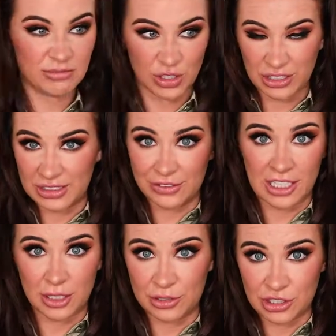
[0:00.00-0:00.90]
You can leave it
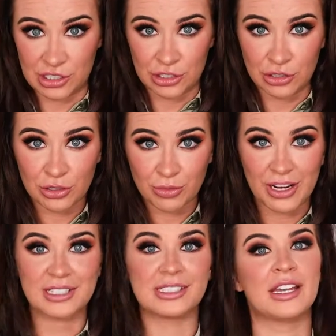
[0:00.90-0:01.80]
here with just the nude
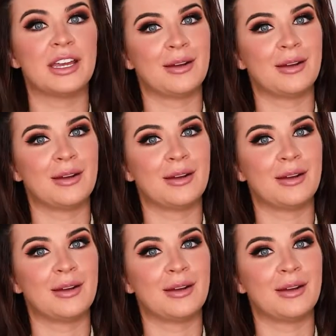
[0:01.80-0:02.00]
ones.